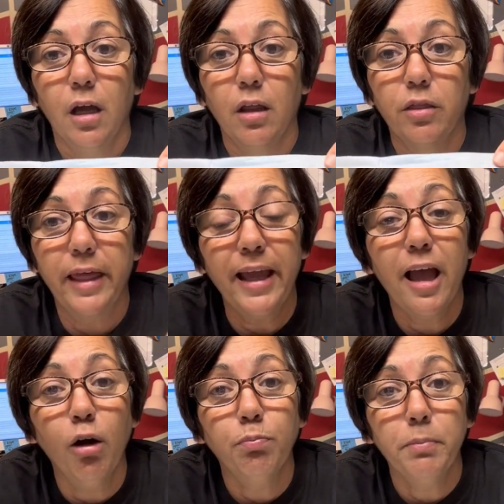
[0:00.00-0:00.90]
They
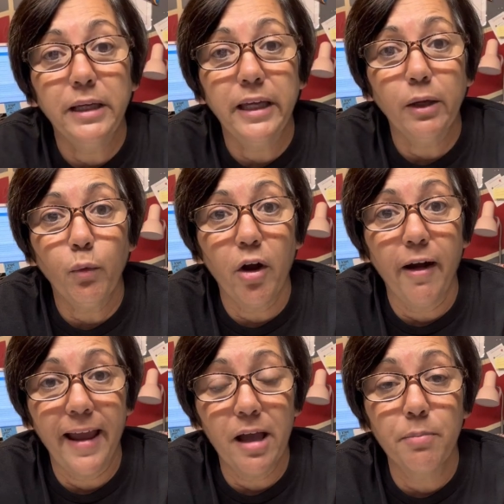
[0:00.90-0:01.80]
helped me get where I
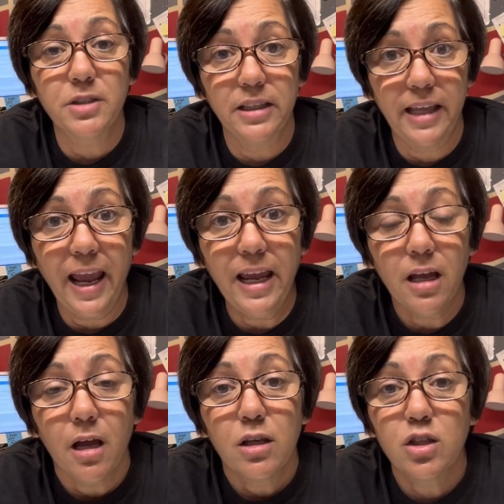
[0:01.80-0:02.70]
am today,
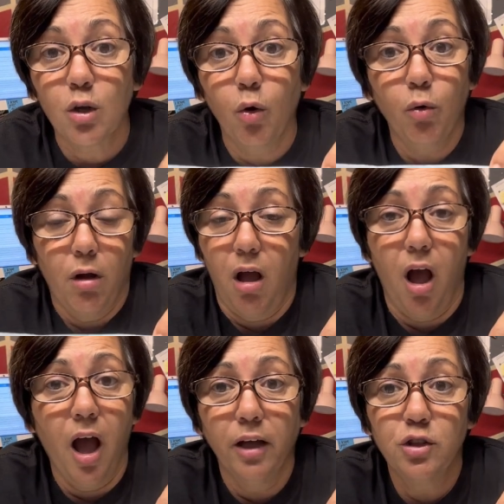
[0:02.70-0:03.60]
so
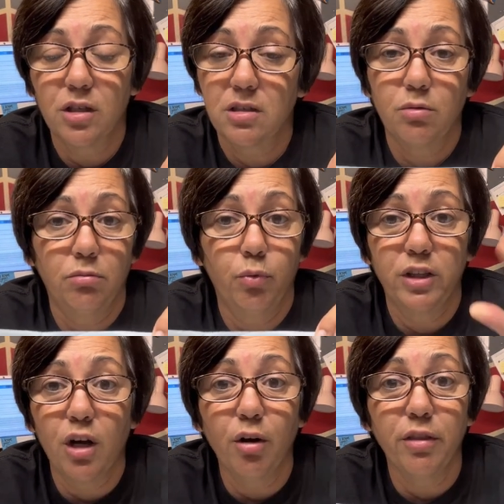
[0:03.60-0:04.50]
I'll just
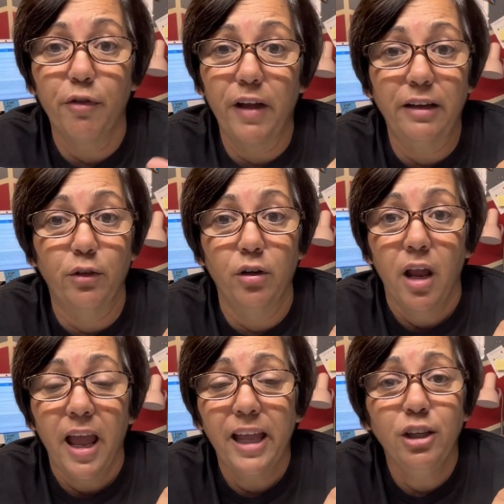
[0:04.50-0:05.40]
return the favor.
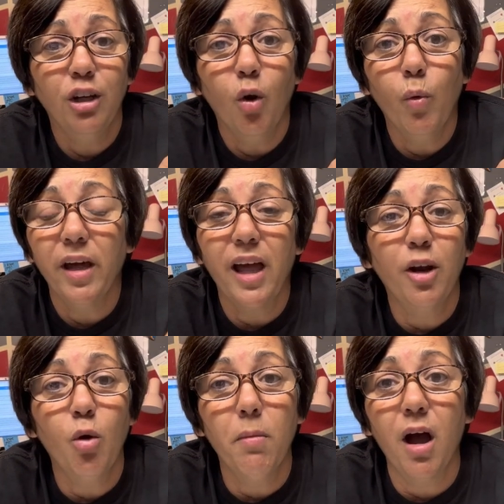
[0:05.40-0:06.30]
And you know what? I
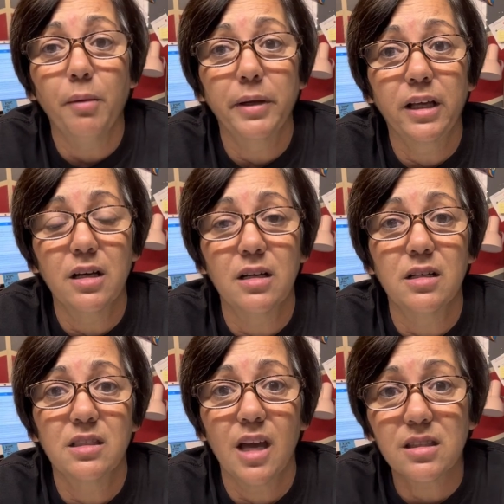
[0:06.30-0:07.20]
don't mind
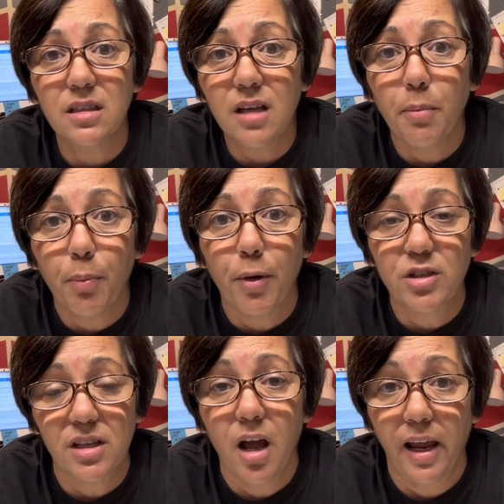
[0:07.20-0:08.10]
because that's the type of
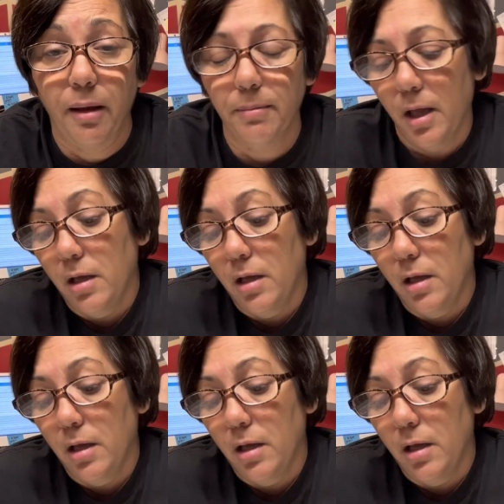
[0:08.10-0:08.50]
person I am.